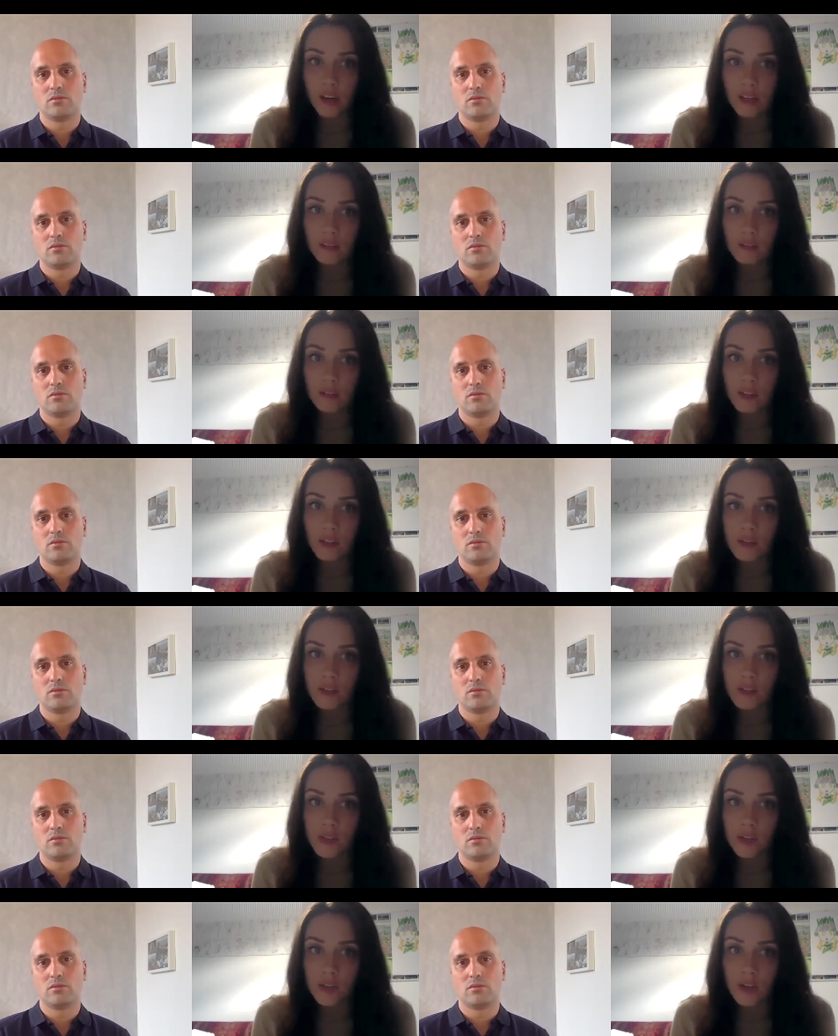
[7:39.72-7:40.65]
Speaker 1: interns,
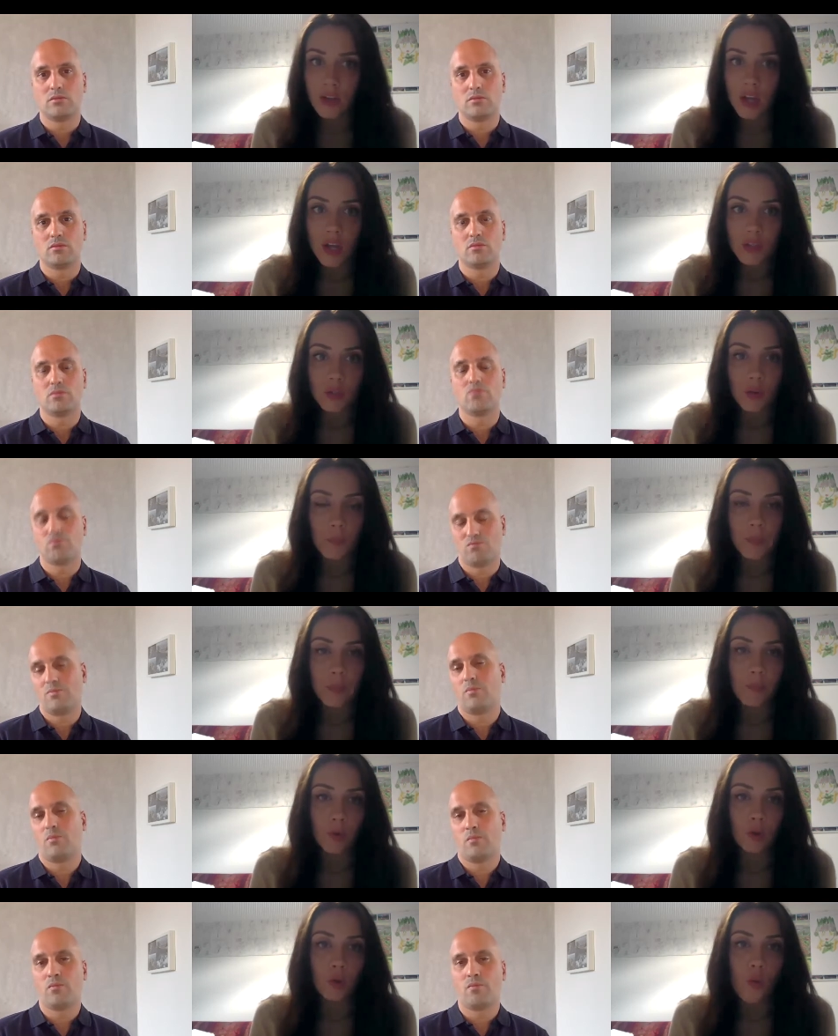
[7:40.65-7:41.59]
so
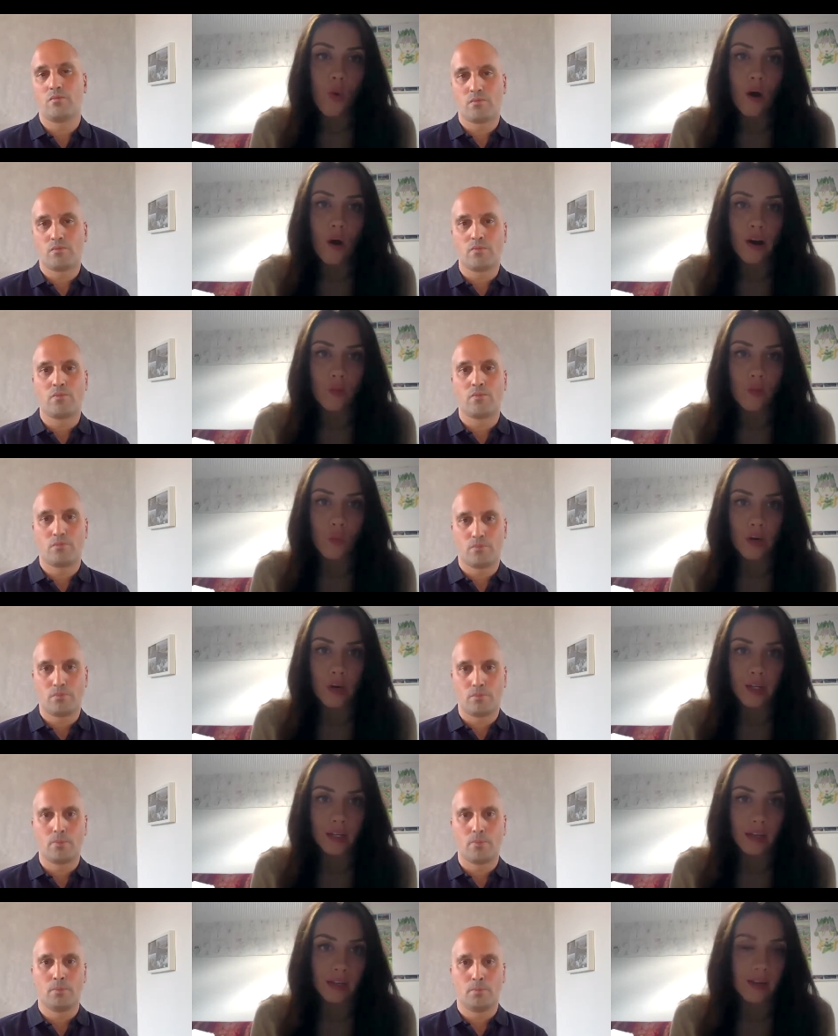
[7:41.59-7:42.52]
people who are
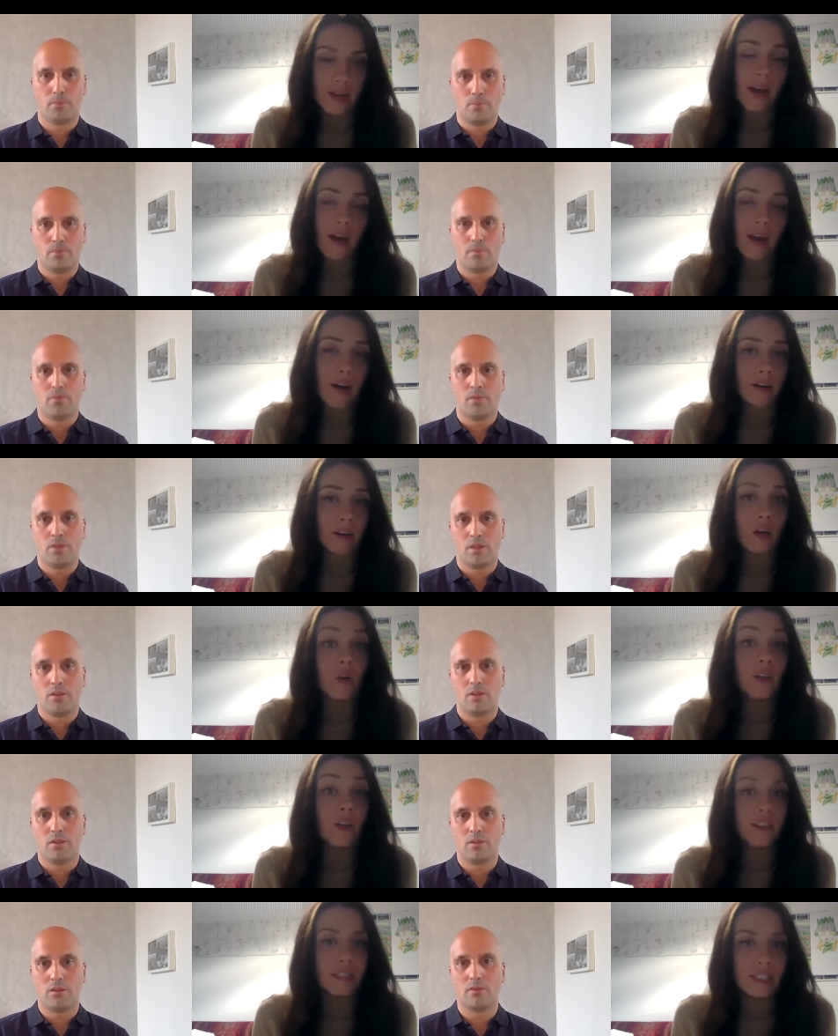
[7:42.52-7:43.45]
working are
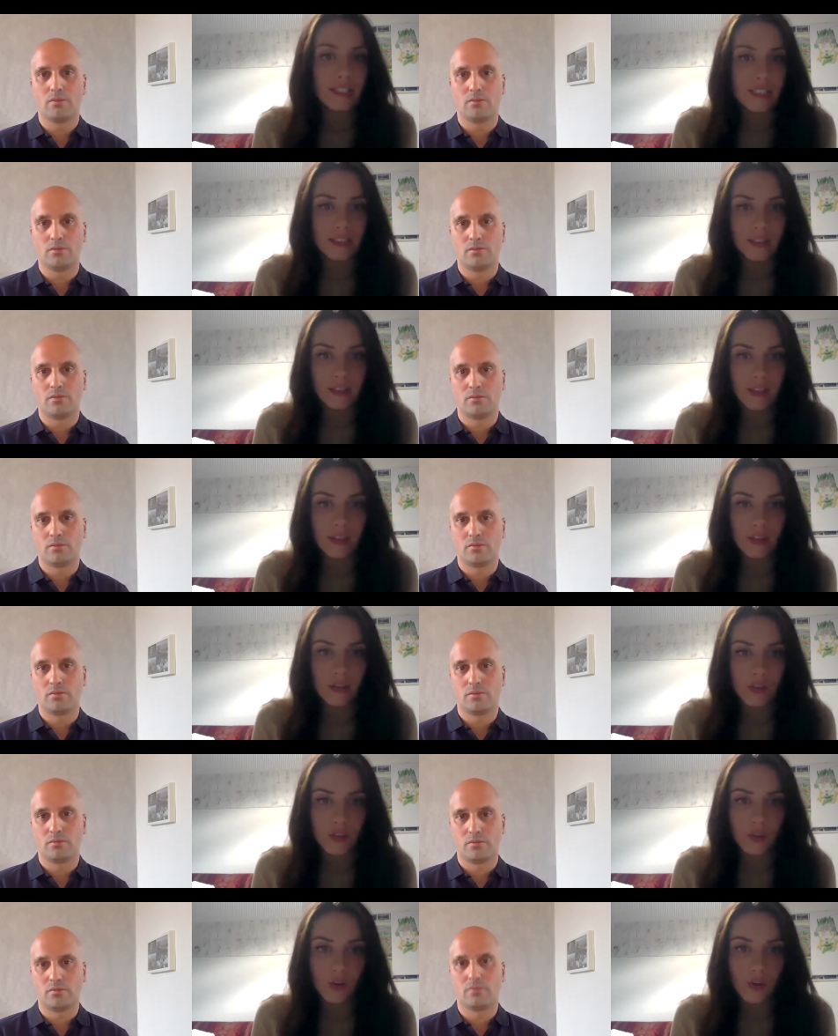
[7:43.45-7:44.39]
currently studying,
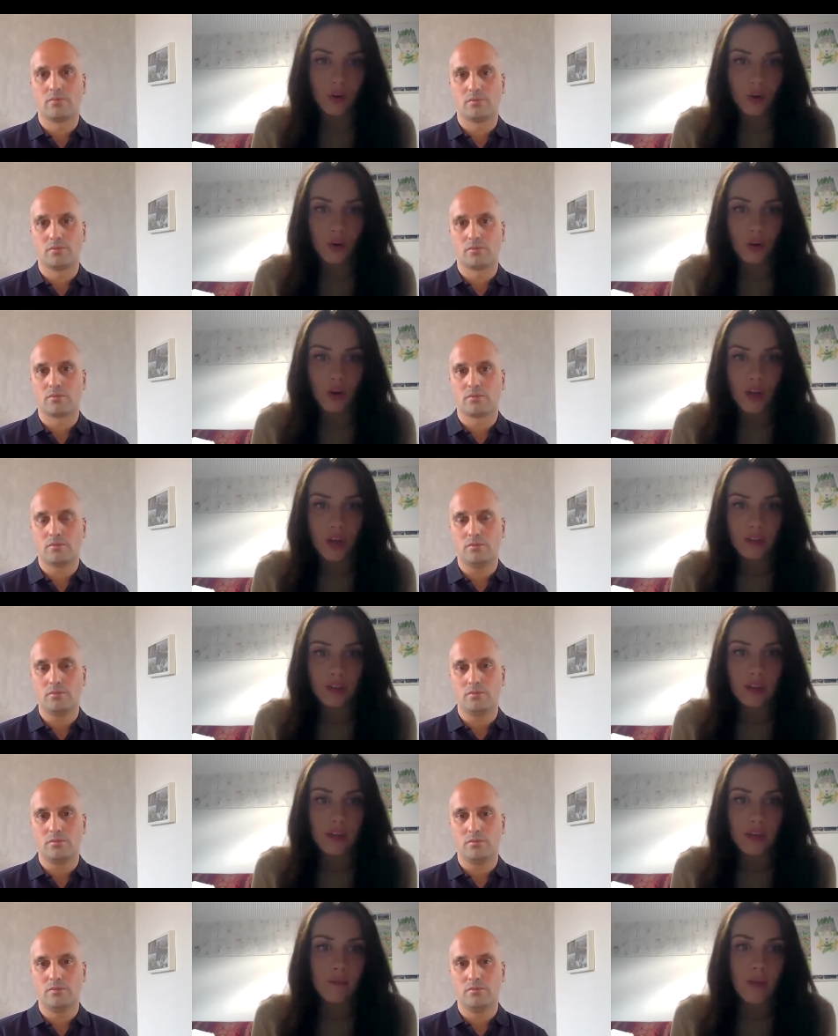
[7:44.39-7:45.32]
so
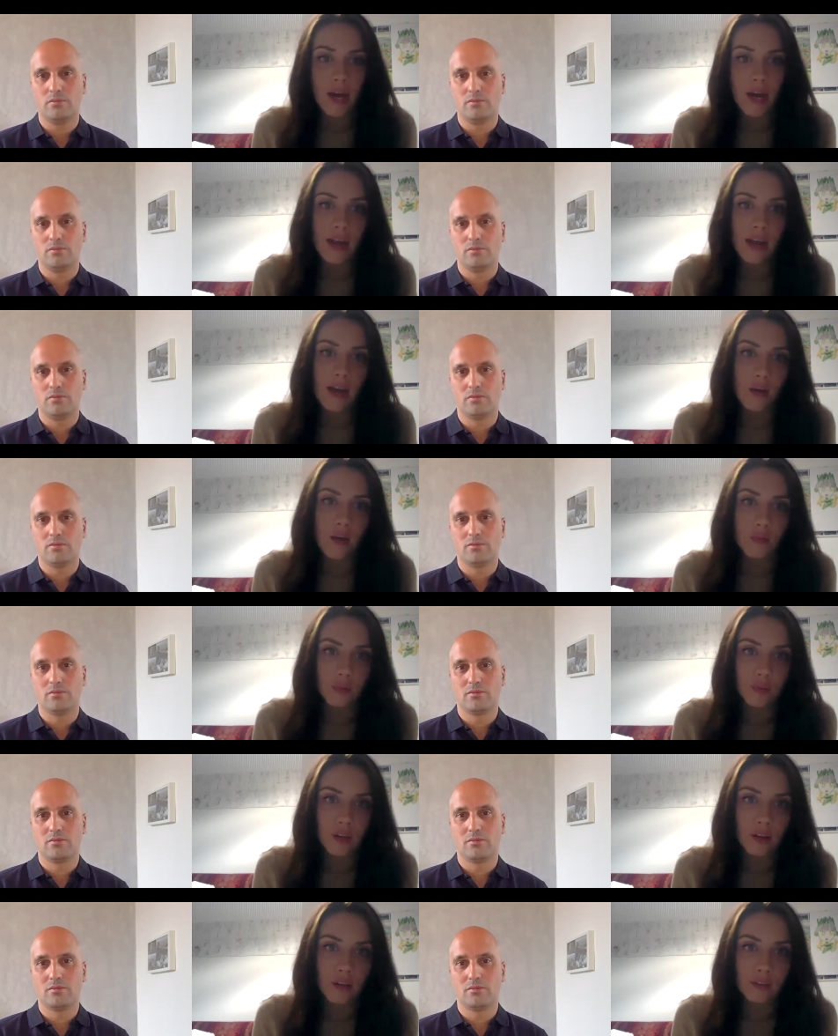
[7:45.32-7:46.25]
they might have
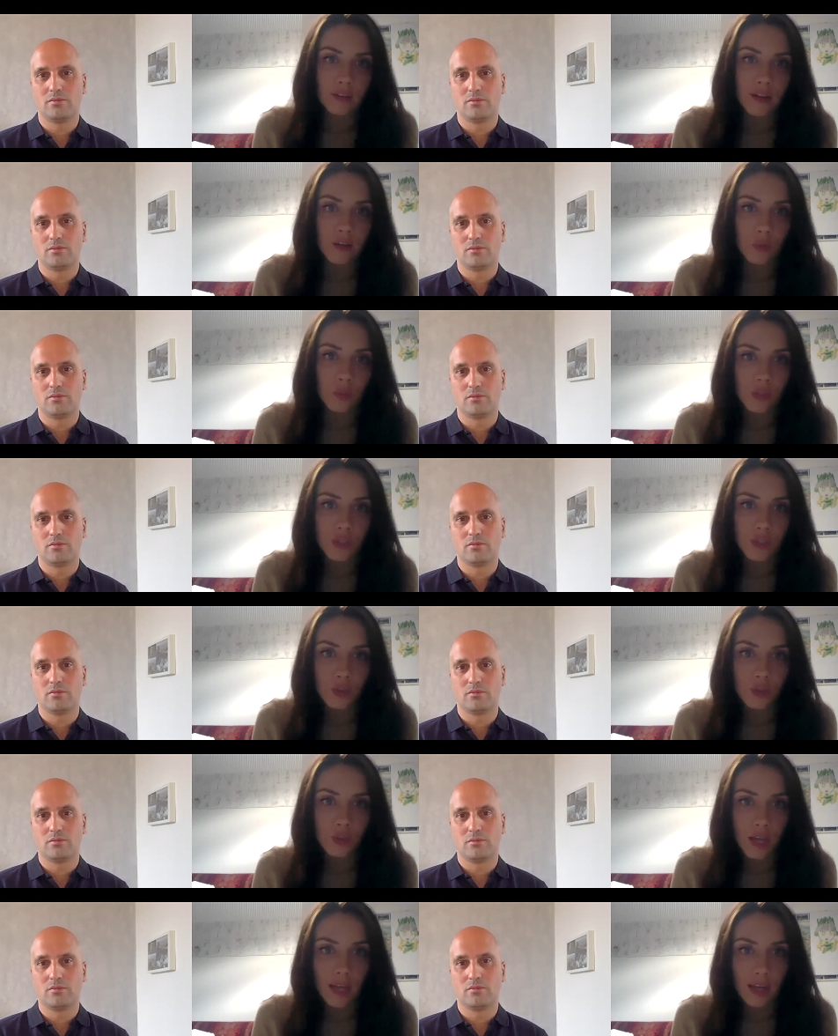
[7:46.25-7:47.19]
uh, done with
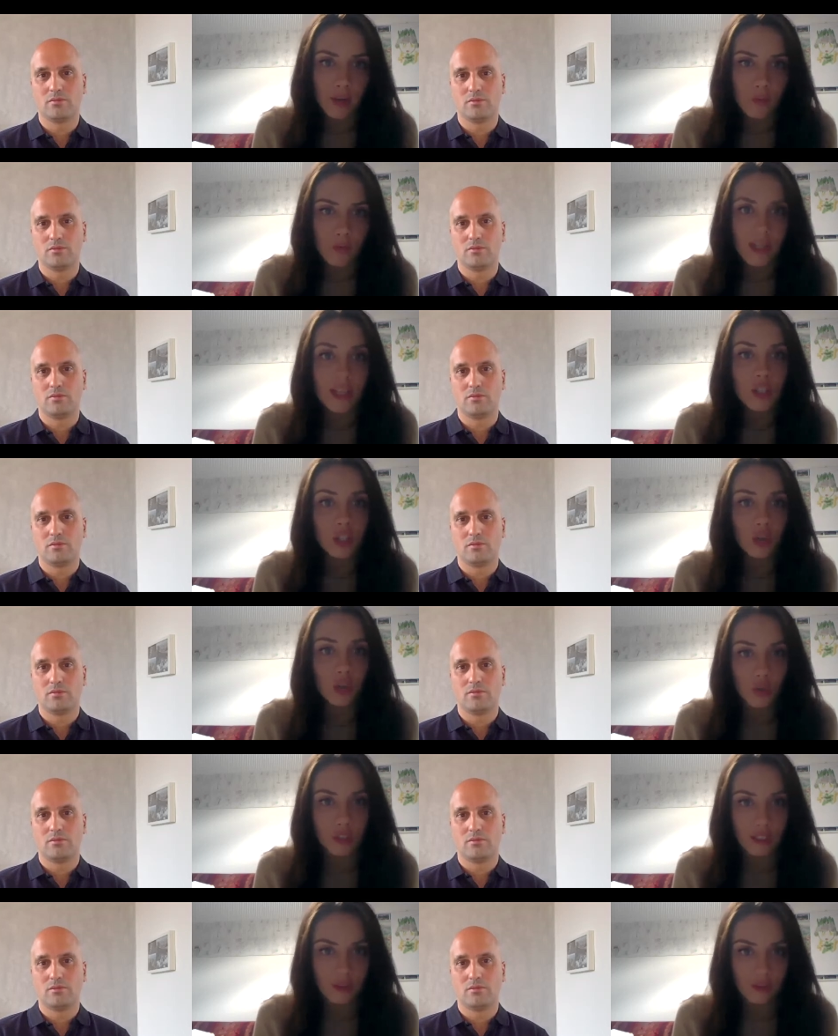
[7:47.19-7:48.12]
you like a really
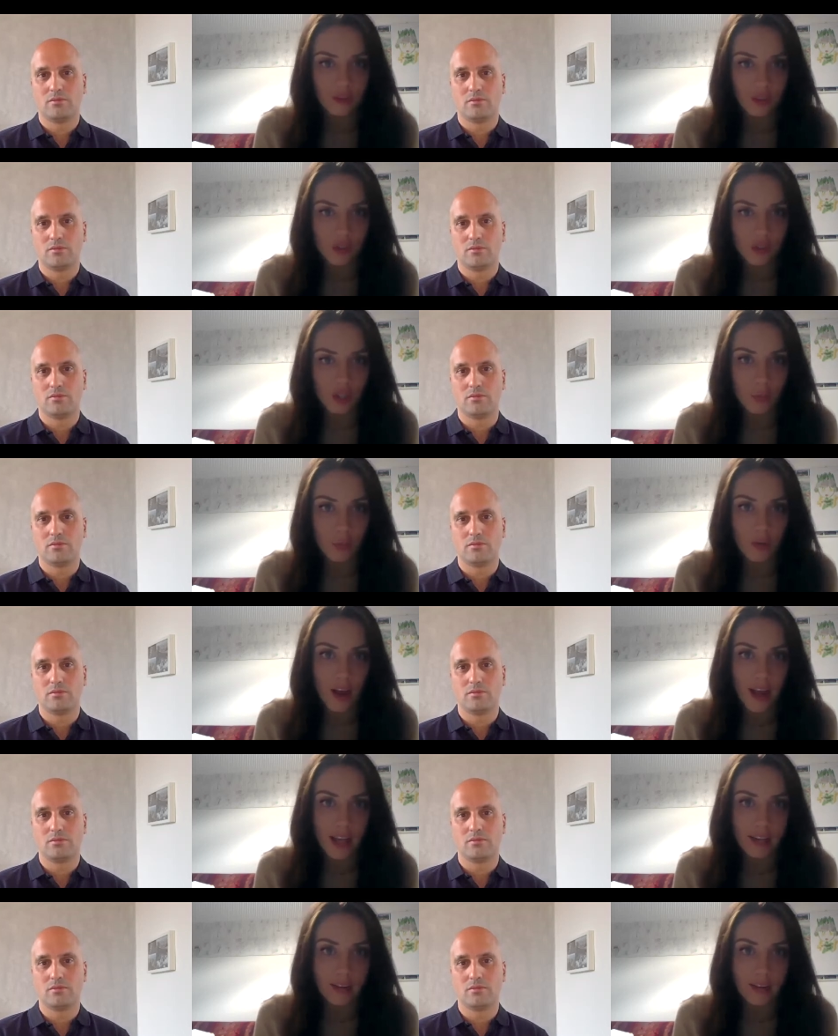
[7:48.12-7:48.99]
short internship, right?